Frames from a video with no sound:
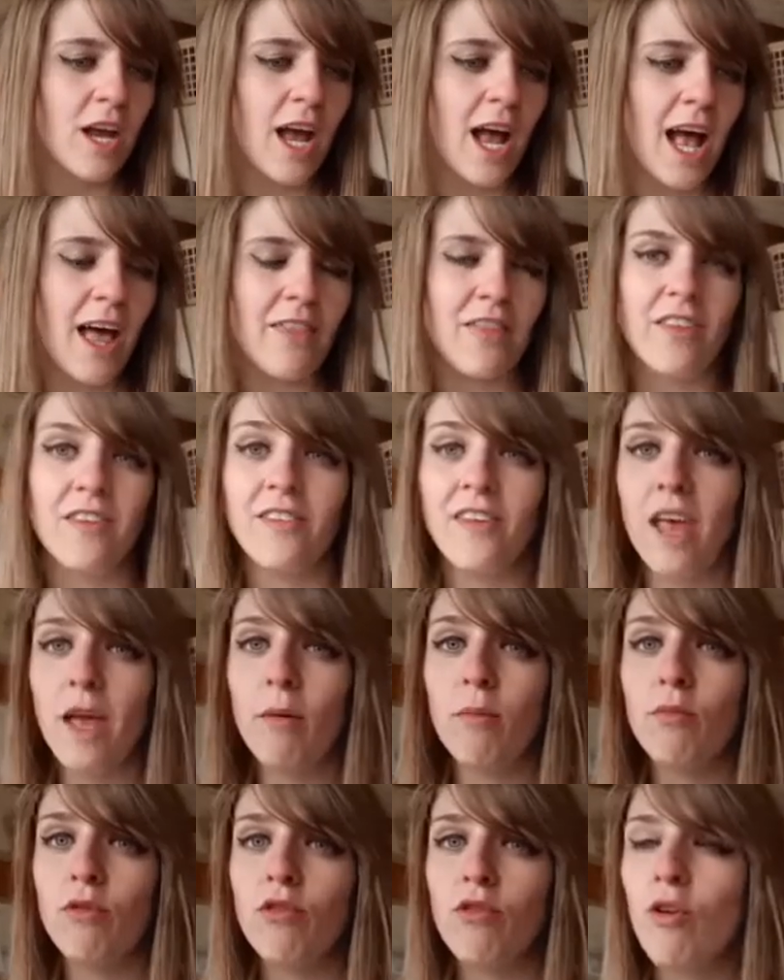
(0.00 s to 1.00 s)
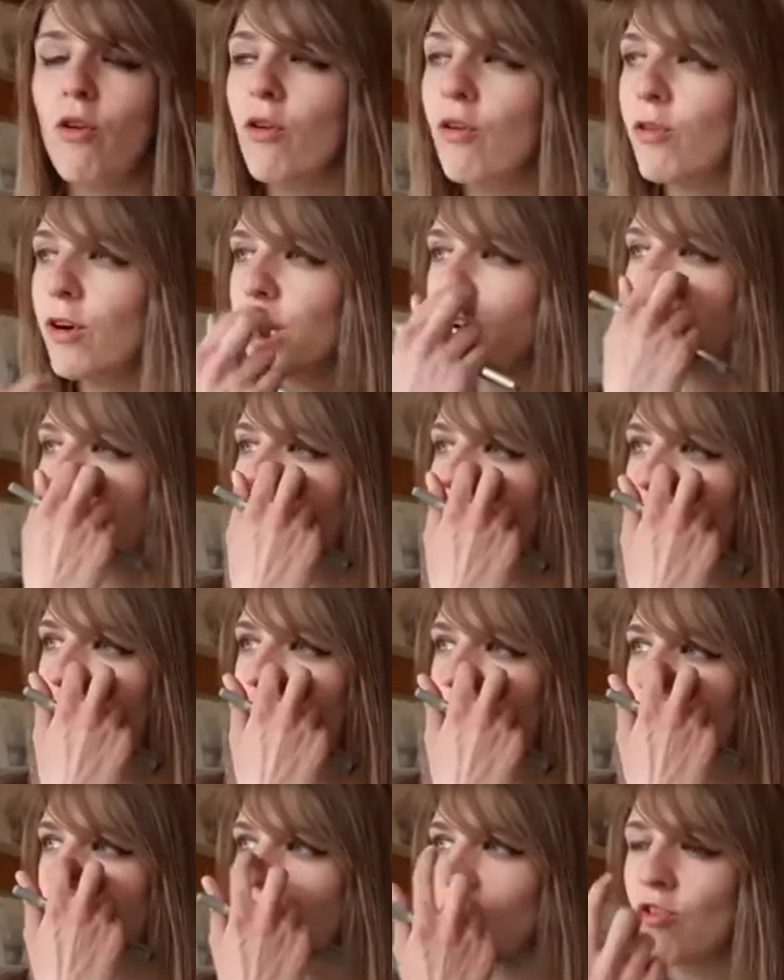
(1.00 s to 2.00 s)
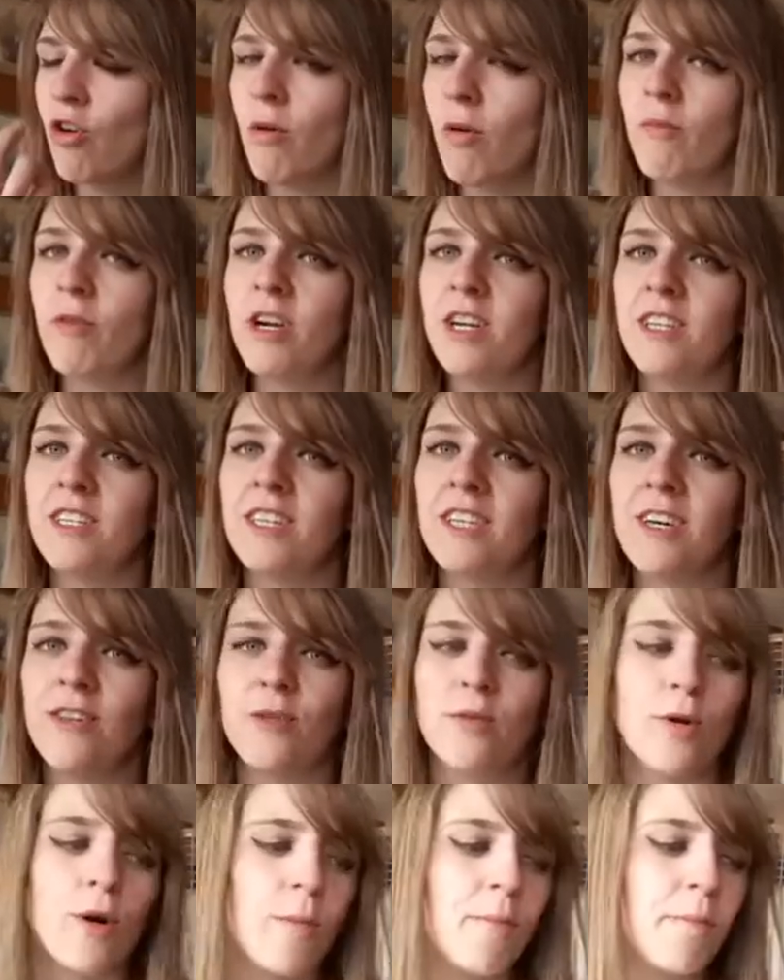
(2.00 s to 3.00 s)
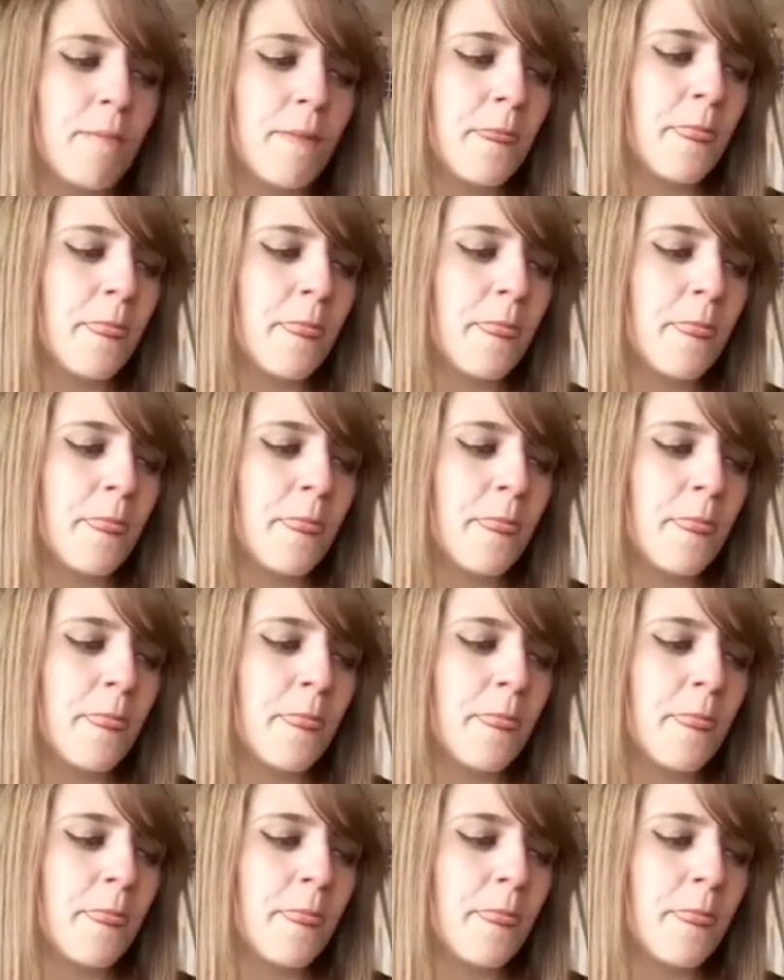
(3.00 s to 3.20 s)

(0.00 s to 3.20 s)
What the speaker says: had the same story, and so I just stopped reading the other one.